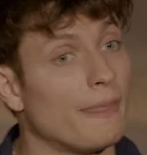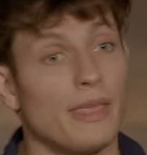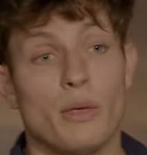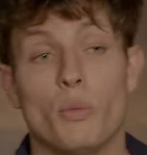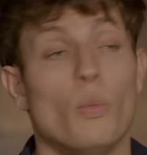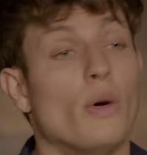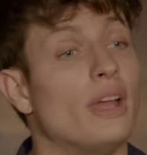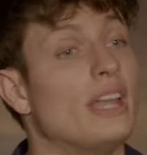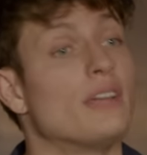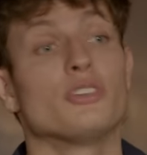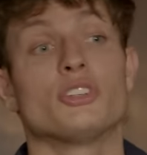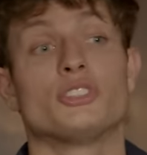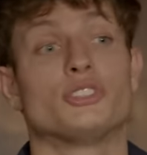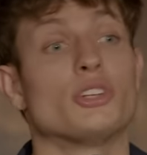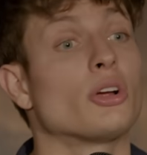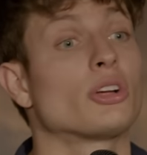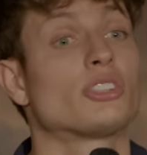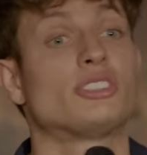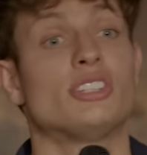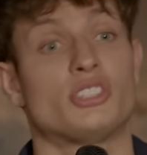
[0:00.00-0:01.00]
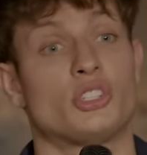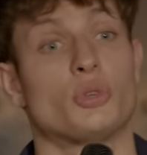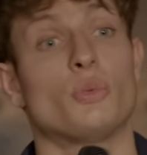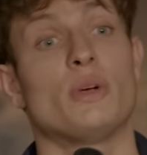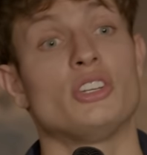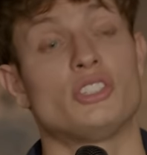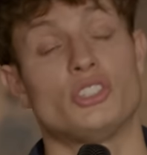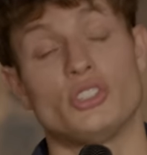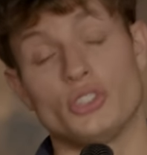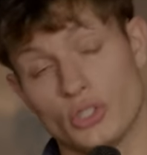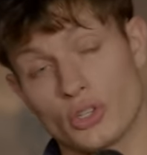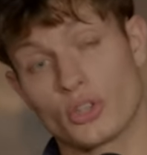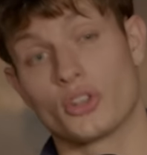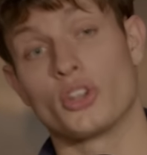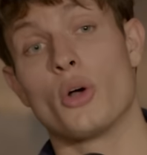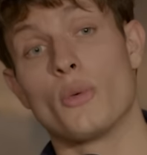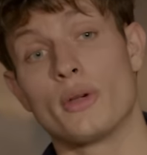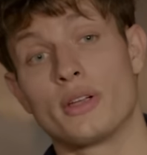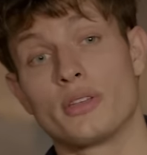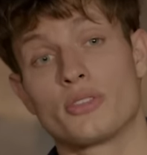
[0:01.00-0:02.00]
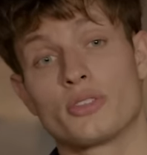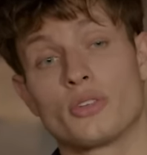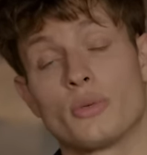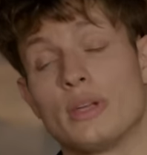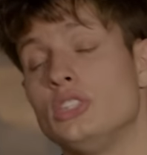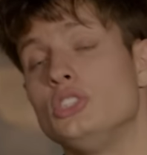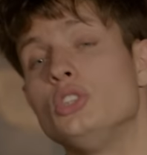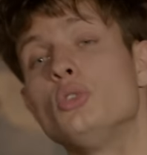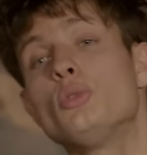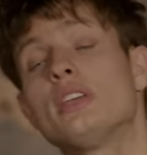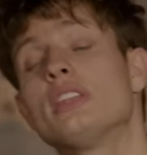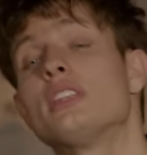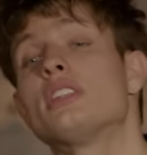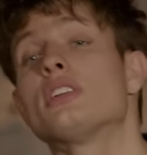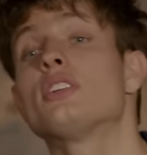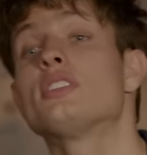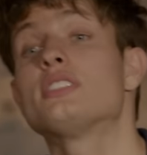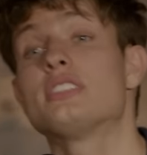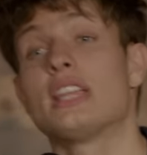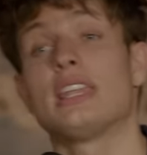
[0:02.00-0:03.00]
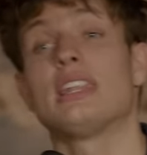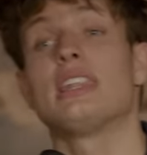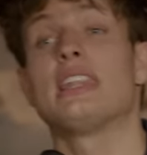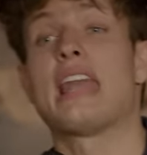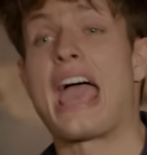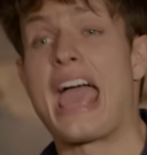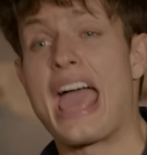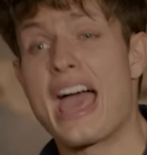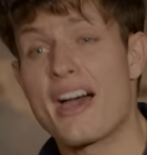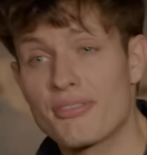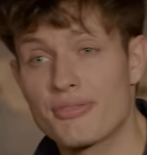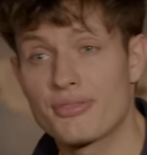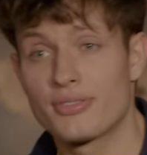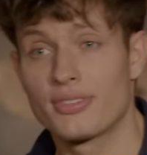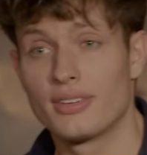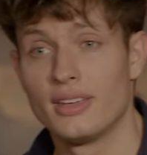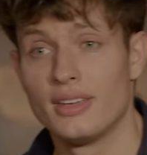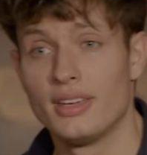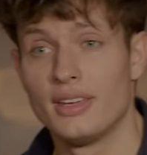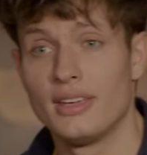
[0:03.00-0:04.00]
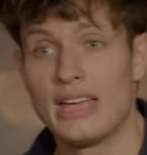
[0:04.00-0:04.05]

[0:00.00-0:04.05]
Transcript: in whatever dark situation you're going through, and you can learn to laugh